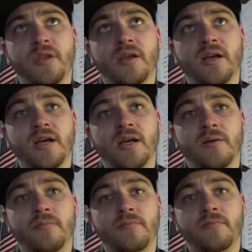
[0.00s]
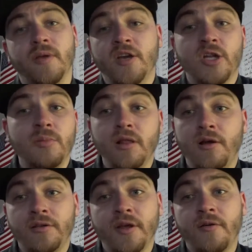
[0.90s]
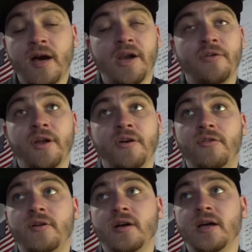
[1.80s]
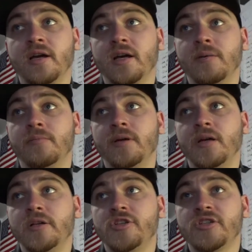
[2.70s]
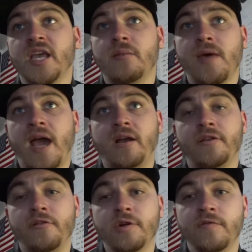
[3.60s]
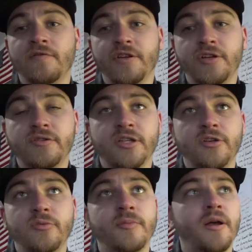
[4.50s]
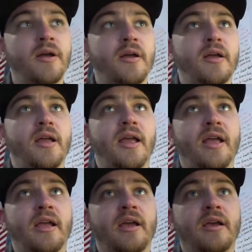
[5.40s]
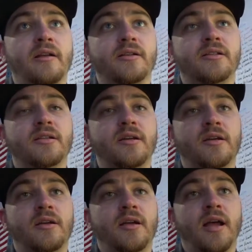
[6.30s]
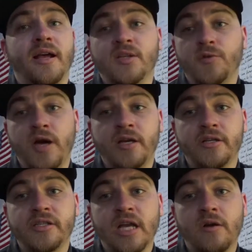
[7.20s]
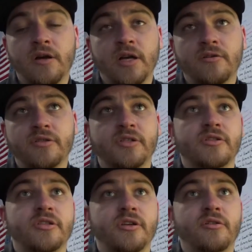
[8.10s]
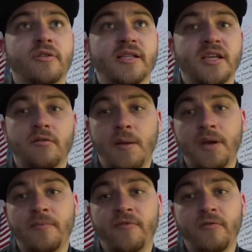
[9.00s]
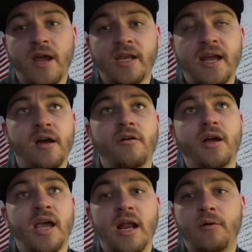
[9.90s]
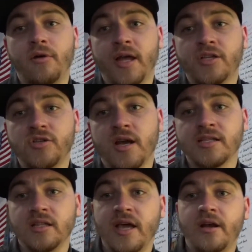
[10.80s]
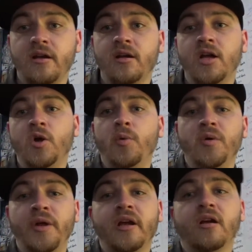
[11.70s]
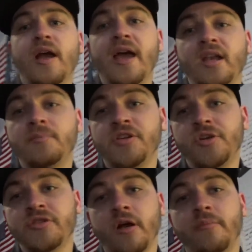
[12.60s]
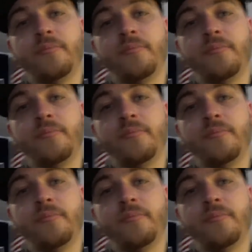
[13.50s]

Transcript: It could be long though, I don't know. Just getting back into the groove for YouTube, and I guess we'll kind of just see how it goes. So that's gonna wrap it up for right now, and I will catch you guys later when we are heading up to Utah.